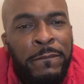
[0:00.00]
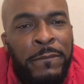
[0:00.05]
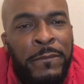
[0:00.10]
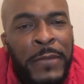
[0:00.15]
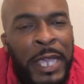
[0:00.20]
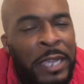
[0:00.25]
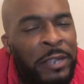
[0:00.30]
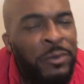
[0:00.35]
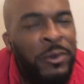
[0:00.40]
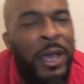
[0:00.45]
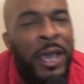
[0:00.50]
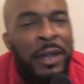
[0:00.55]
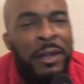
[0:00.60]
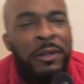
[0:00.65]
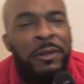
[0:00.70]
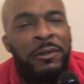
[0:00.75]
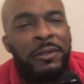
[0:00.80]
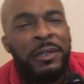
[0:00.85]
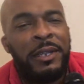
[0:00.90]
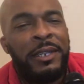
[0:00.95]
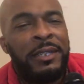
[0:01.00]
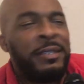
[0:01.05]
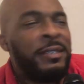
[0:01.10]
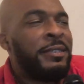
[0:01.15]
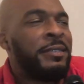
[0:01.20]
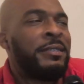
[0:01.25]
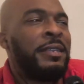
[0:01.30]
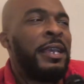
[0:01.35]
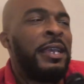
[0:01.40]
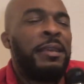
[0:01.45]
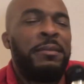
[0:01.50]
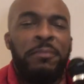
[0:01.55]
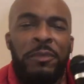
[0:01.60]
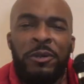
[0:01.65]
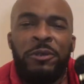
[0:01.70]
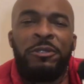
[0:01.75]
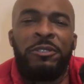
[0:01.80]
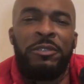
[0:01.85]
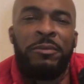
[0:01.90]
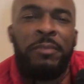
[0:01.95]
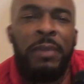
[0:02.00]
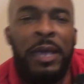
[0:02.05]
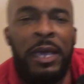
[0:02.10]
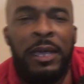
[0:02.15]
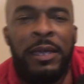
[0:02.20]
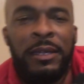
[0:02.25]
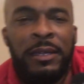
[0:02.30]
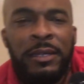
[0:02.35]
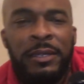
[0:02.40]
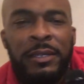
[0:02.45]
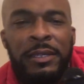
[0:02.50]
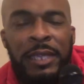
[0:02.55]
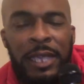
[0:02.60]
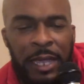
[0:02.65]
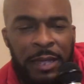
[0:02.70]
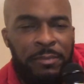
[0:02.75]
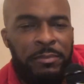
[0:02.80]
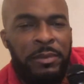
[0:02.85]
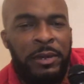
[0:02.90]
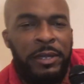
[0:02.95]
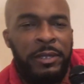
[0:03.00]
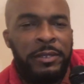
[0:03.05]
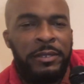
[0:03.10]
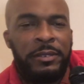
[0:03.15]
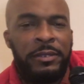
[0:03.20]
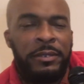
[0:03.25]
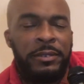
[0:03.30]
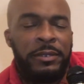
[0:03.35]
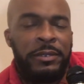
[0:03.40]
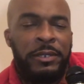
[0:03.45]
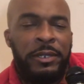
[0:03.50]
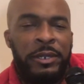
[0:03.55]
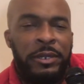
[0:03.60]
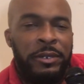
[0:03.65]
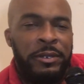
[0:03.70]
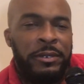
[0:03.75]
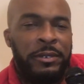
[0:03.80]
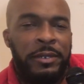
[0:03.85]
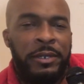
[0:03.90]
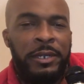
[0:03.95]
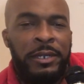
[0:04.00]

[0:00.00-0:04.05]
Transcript: That's why I don't understand most of my gay brothers, you know,